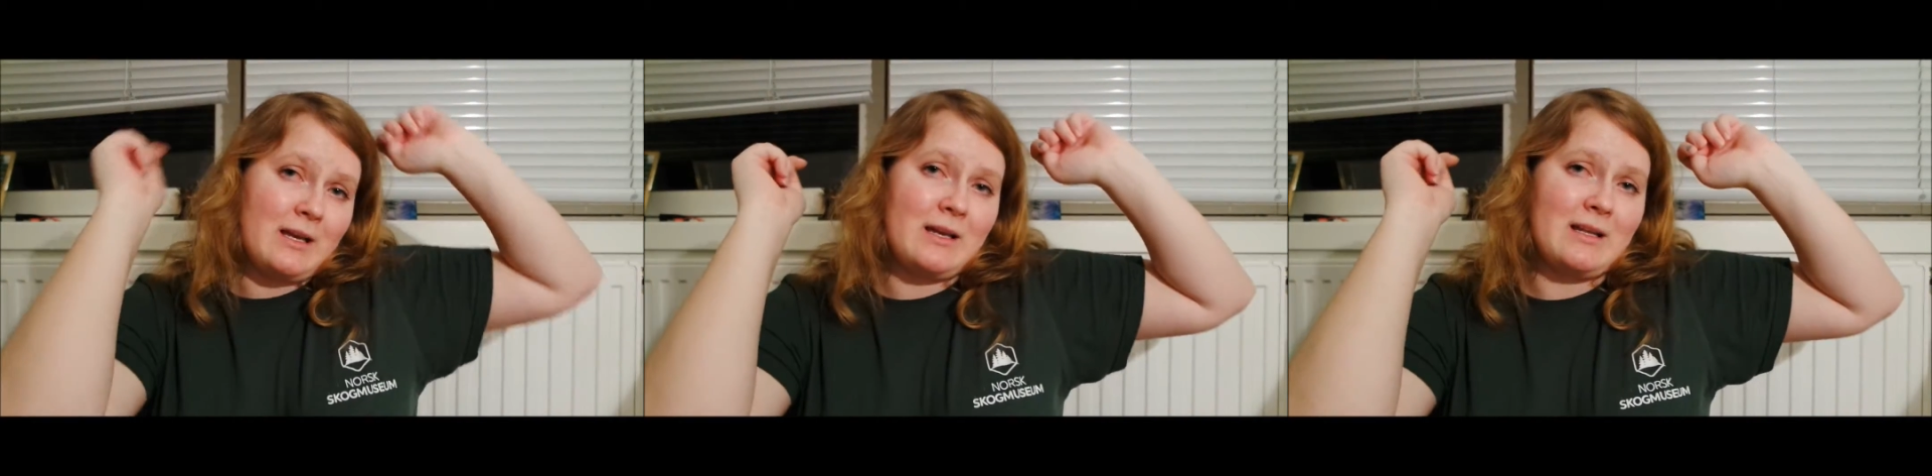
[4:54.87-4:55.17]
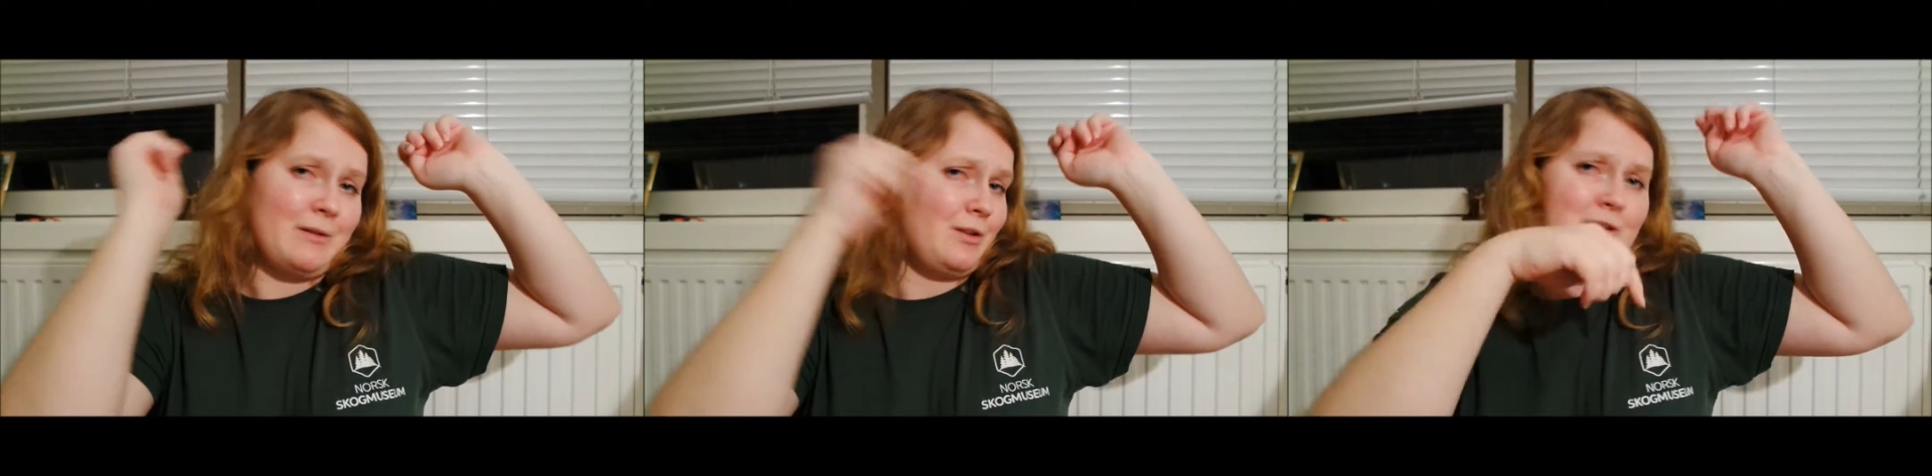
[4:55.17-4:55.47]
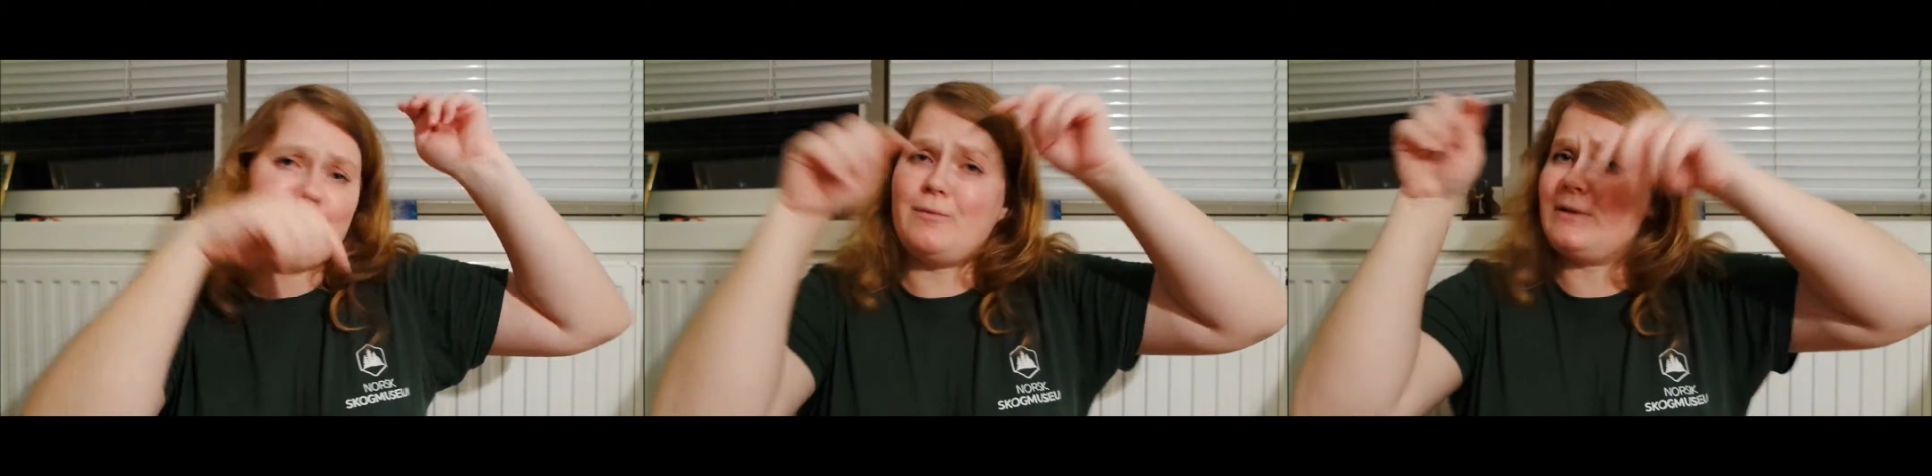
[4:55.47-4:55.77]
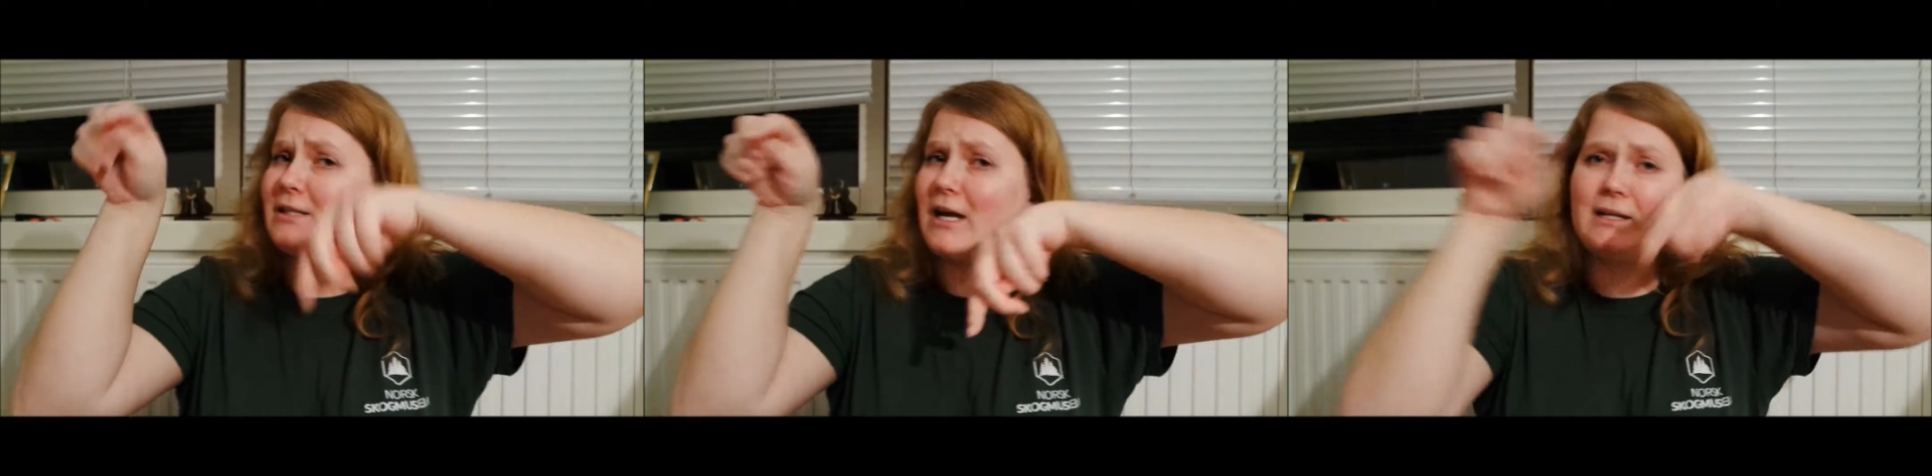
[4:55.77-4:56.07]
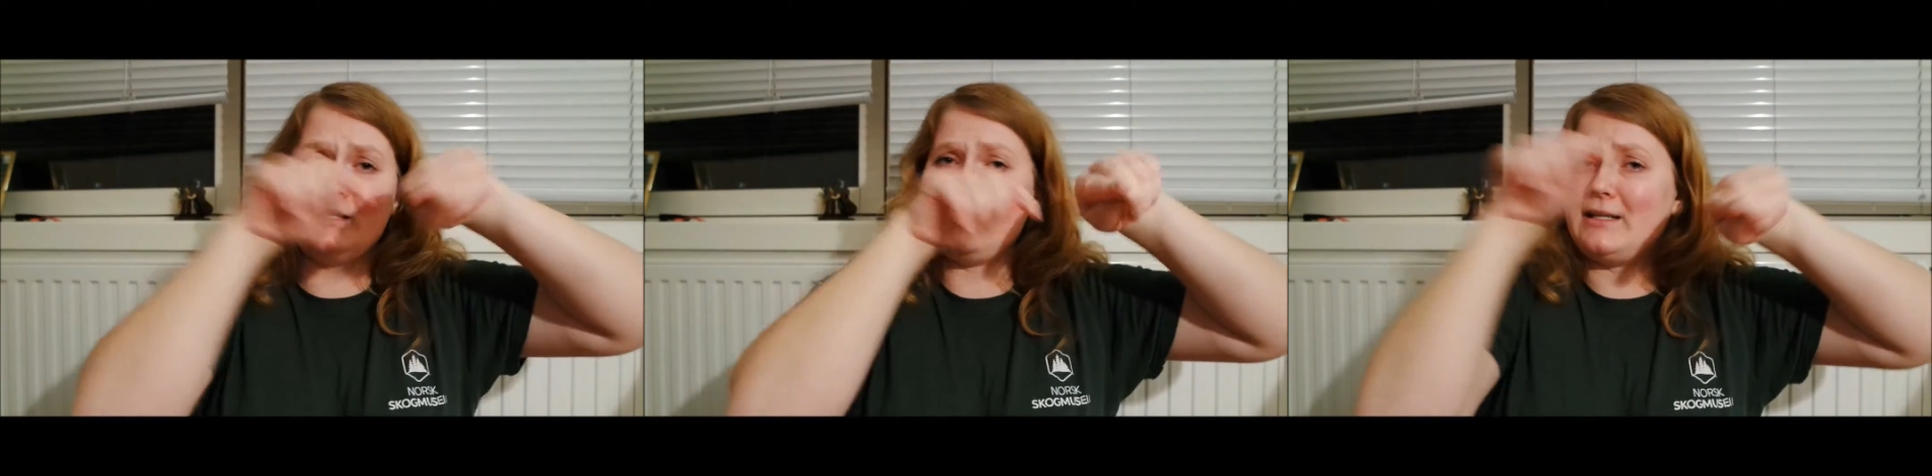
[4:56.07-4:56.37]
I'm not sure which side
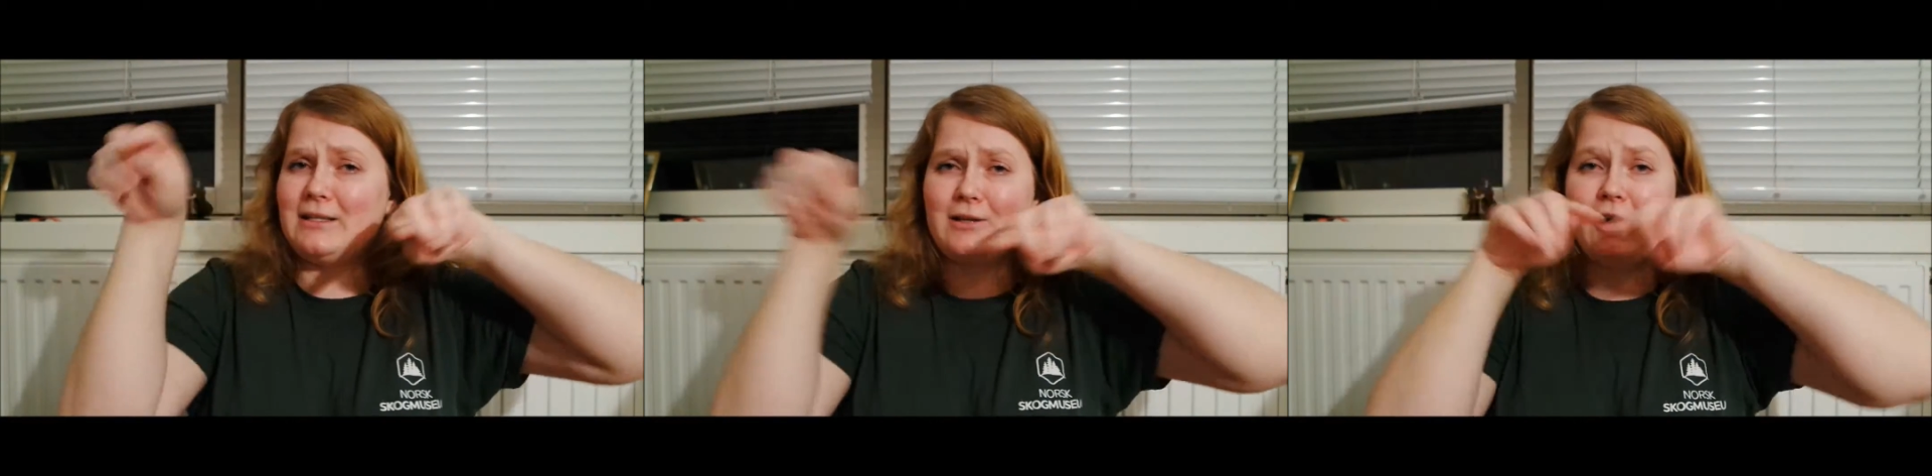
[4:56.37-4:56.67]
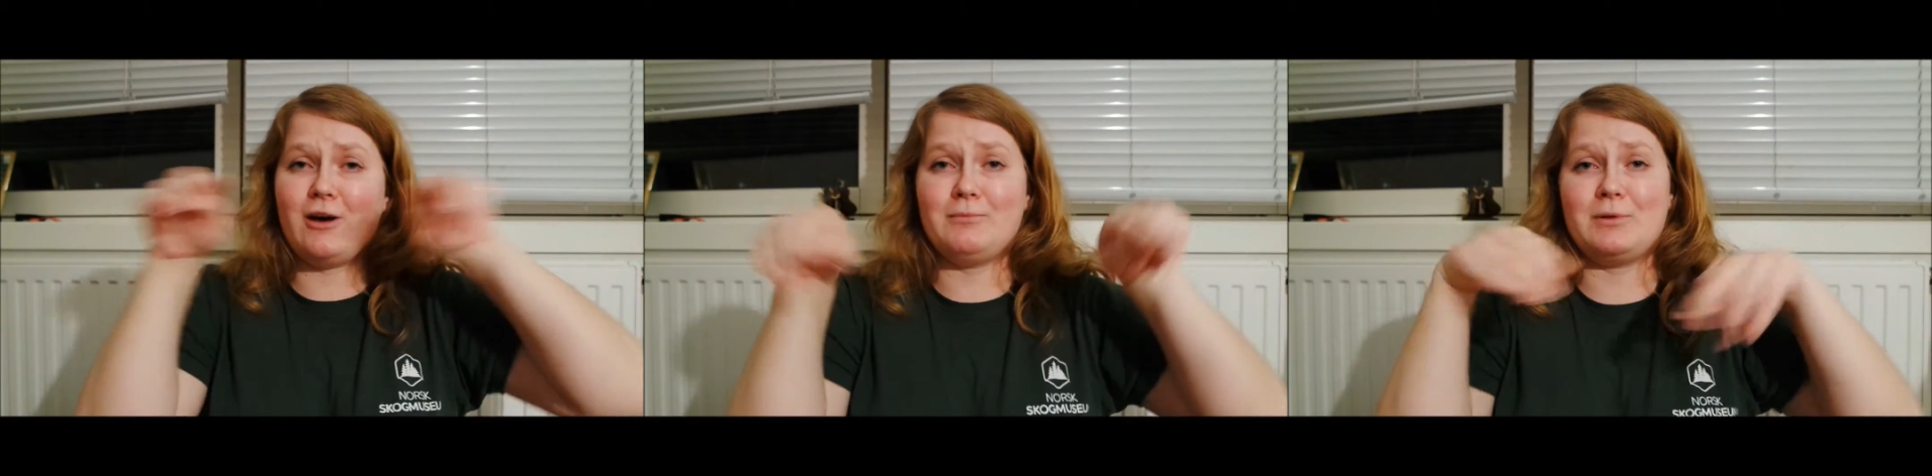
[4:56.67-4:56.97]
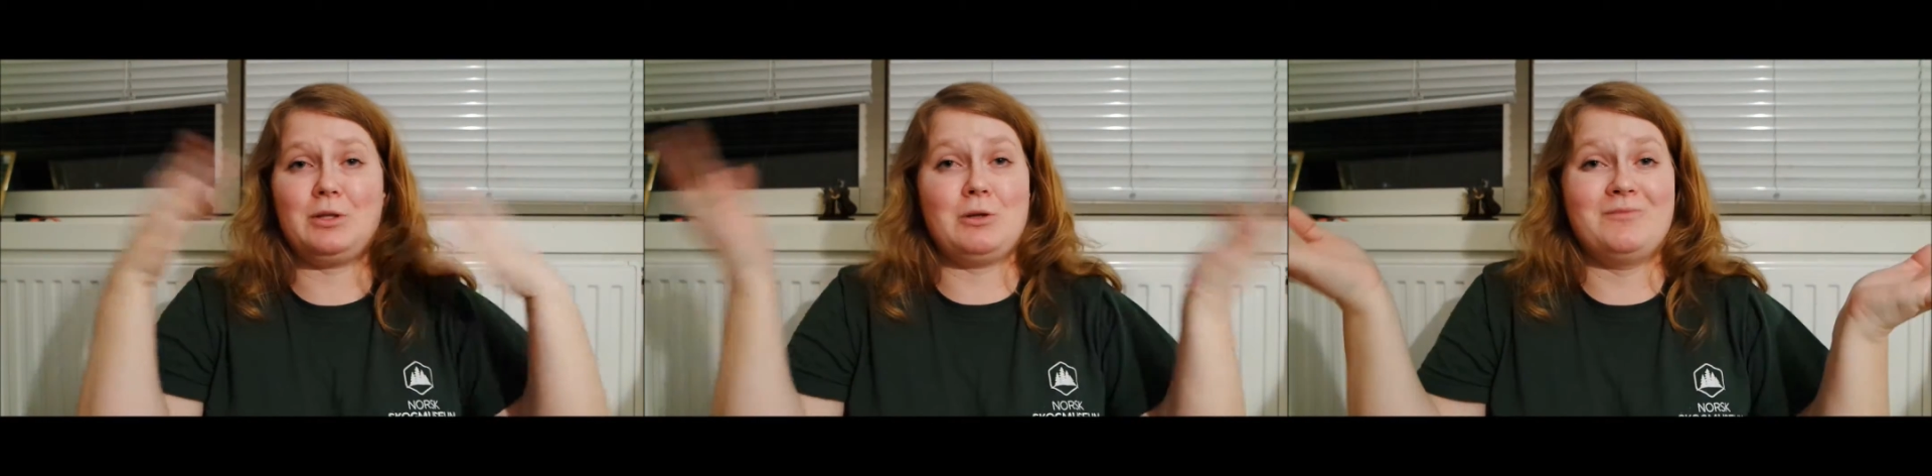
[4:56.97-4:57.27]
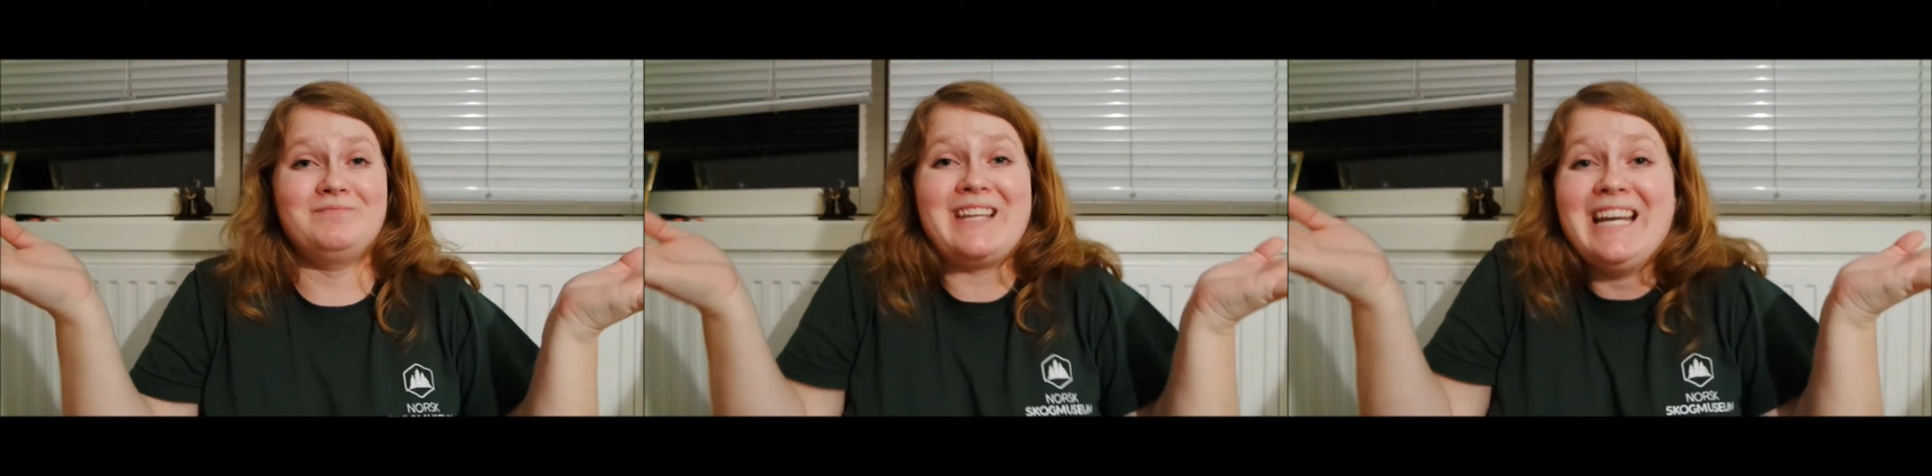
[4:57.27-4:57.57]
of that it's on, but you know.